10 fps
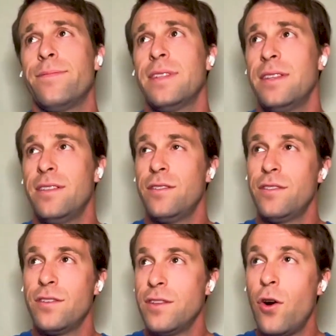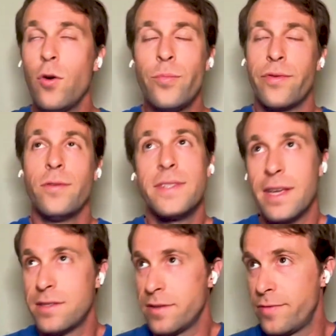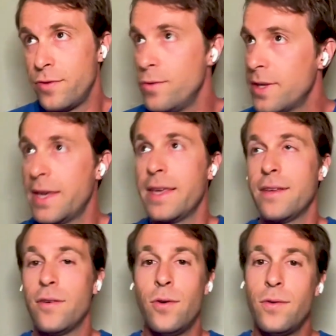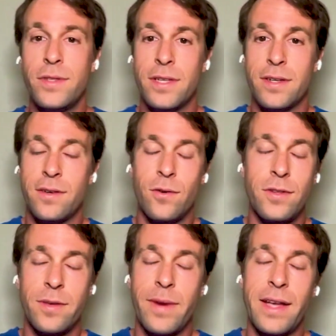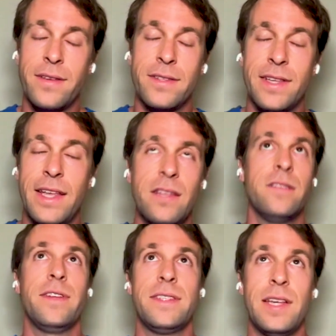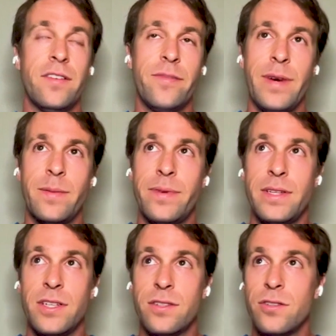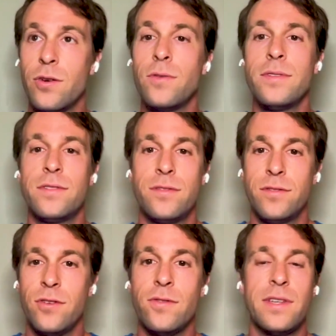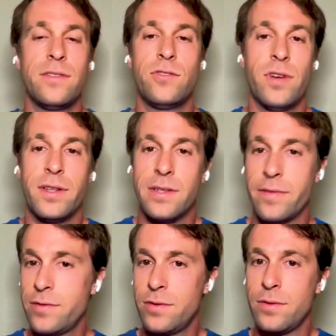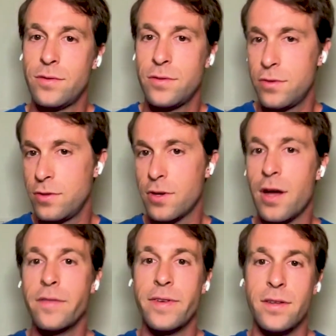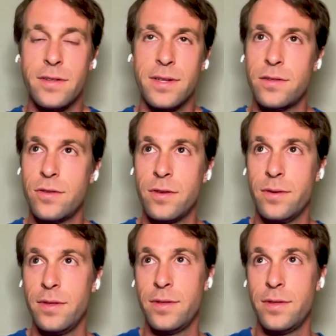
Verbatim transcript: the, the whole process of nuking all the all the miners in and of itself might be just so so destructive to to the confidence and to the